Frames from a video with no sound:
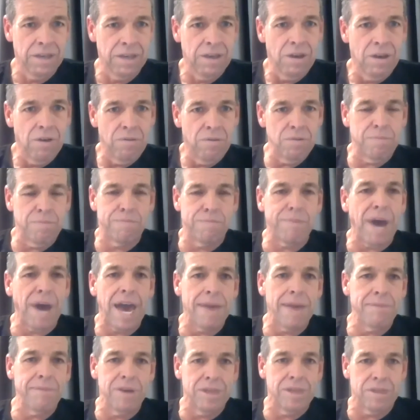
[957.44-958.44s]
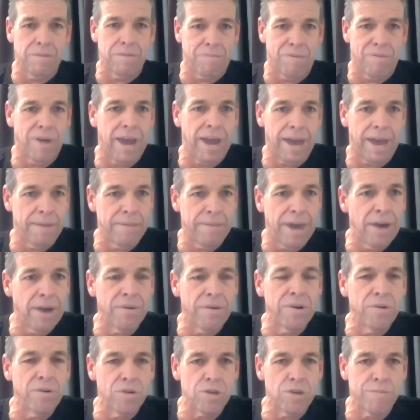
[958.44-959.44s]
with baby in the pram. How
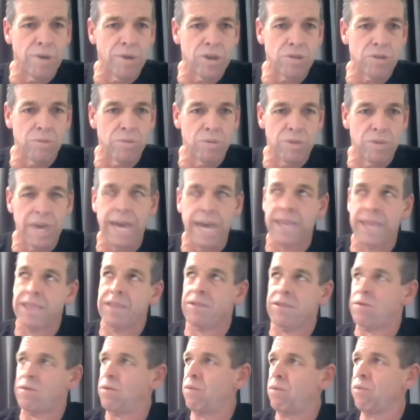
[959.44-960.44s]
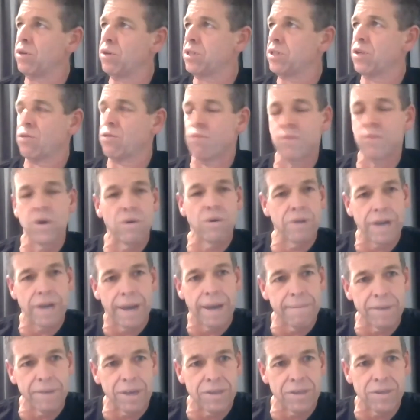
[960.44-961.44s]
irresponsible that. What's this world
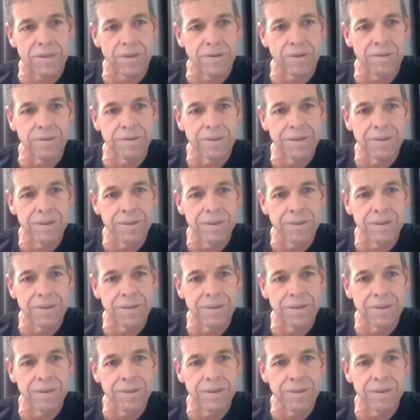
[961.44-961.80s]
coming to?